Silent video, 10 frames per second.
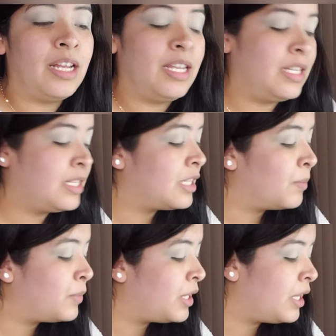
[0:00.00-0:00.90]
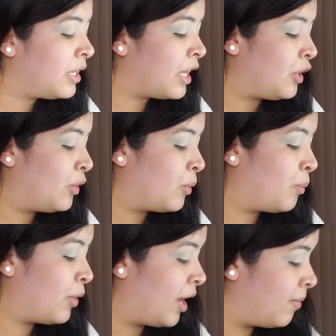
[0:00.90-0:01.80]
"It's something that you're
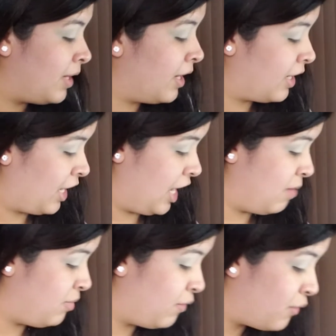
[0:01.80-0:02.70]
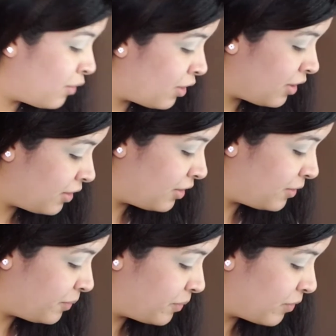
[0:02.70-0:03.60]
probably gonna hate me for
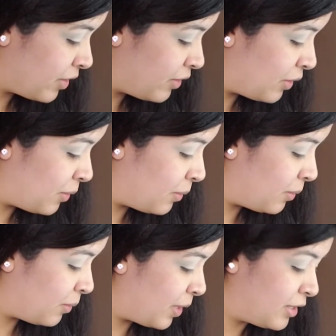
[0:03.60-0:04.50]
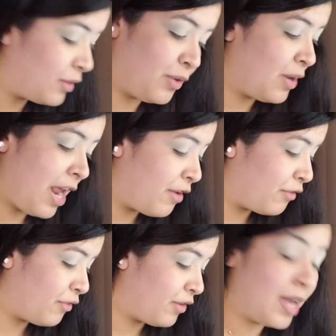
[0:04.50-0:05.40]
the rest of your life."
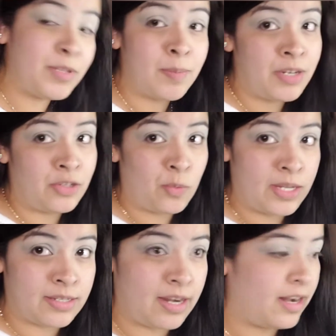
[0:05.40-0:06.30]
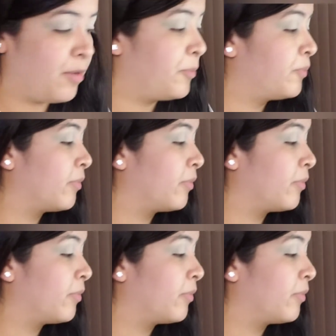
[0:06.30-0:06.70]
I'm dipping into Wednesday now.